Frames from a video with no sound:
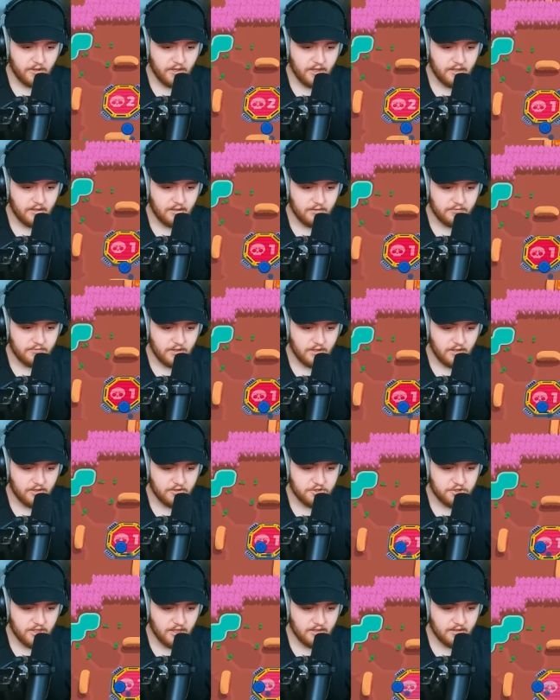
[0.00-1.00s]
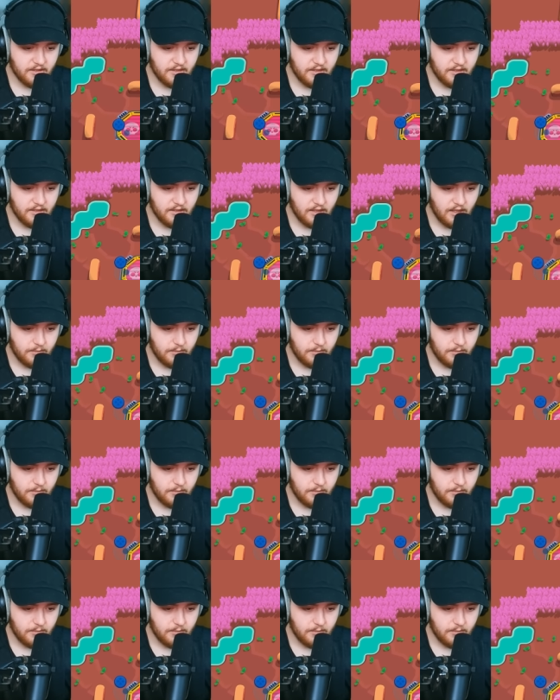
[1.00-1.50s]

afraid of uh, Shelly.